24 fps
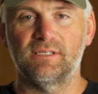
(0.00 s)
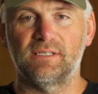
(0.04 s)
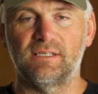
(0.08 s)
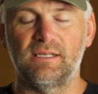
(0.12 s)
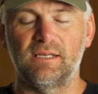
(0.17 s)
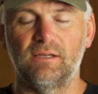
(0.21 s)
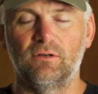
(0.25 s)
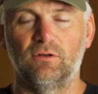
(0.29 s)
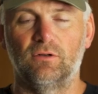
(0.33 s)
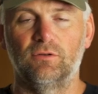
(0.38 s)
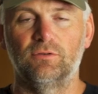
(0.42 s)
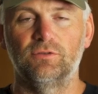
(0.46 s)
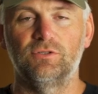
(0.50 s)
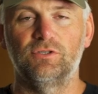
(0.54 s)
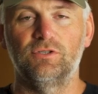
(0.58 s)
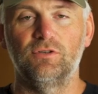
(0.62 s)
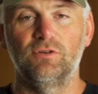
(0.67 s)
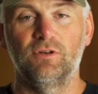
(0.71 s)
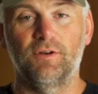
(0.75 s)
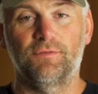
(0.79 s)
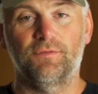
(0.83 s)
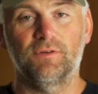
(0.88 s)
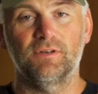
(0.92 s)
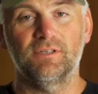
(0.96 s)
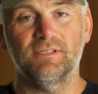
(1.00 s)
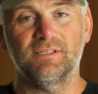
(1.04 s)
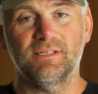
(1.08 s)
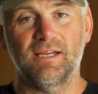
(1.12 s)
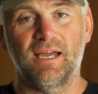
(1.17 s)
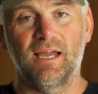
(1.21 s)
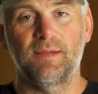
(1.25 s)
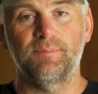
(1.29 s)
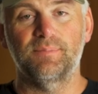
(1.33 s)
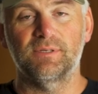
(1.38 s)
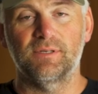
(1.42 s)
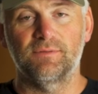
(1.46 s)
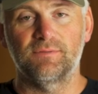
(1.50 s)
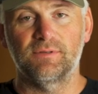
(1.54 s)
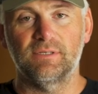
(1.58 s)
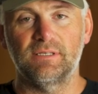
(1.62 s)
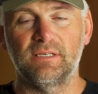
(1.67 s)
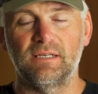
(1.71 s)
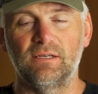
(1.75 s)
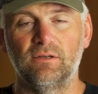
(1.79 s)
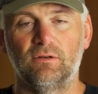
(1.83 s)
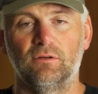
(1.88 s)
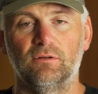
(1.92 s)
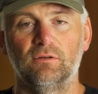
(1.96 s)
steel, two different types of
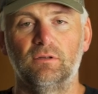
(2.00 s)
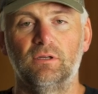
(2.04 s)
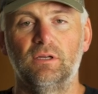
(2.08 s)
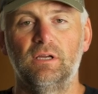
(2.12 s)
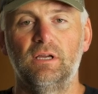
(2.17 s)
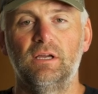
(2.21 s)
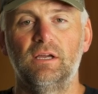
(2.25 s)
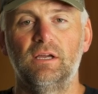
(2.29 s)
steel,